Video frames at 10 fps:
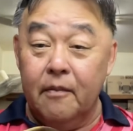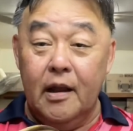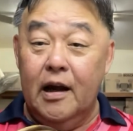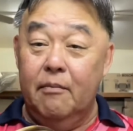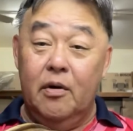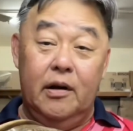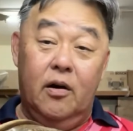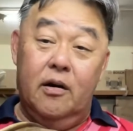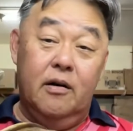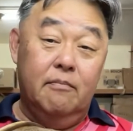I'm
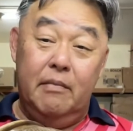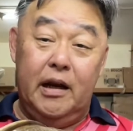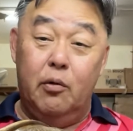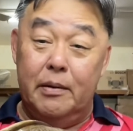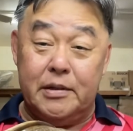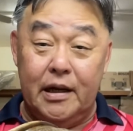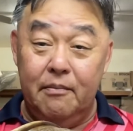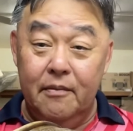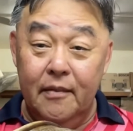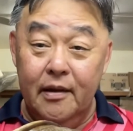on many websites.
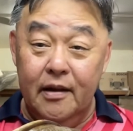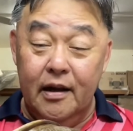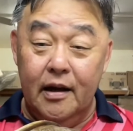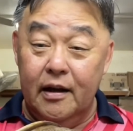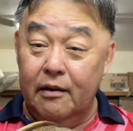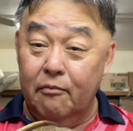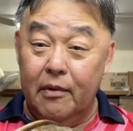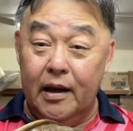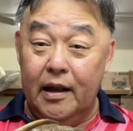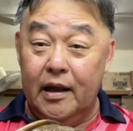Yeah, in
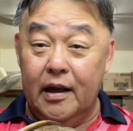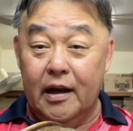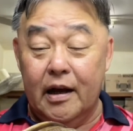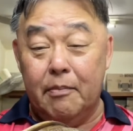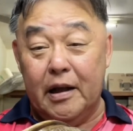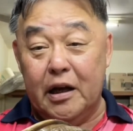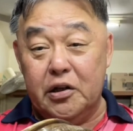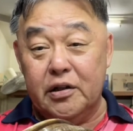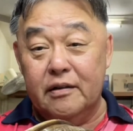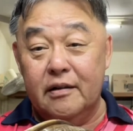many
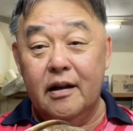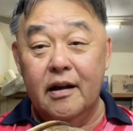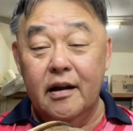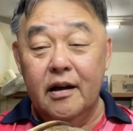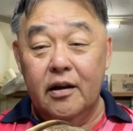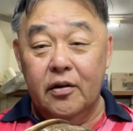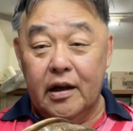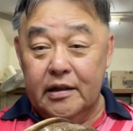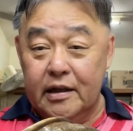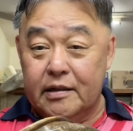application, you
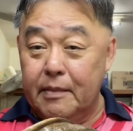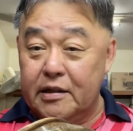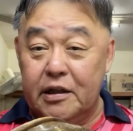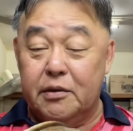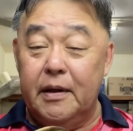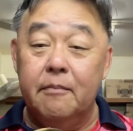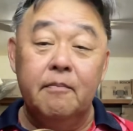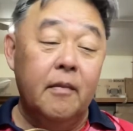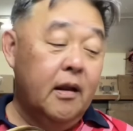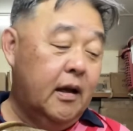can just message me.
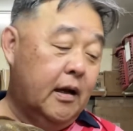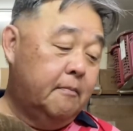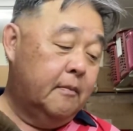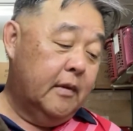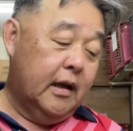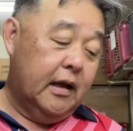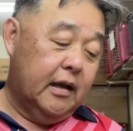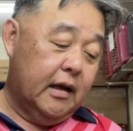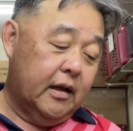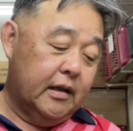Yeah, and
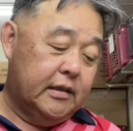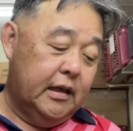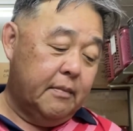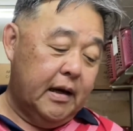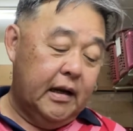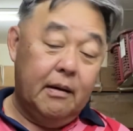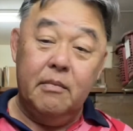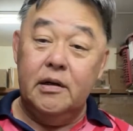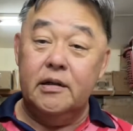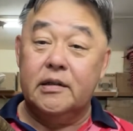you can see my
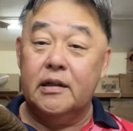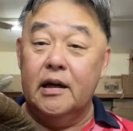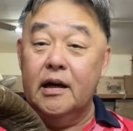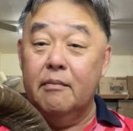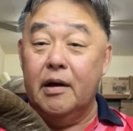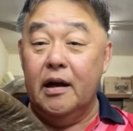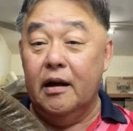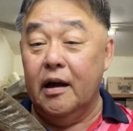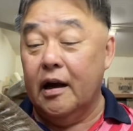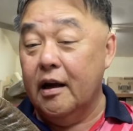numbers, my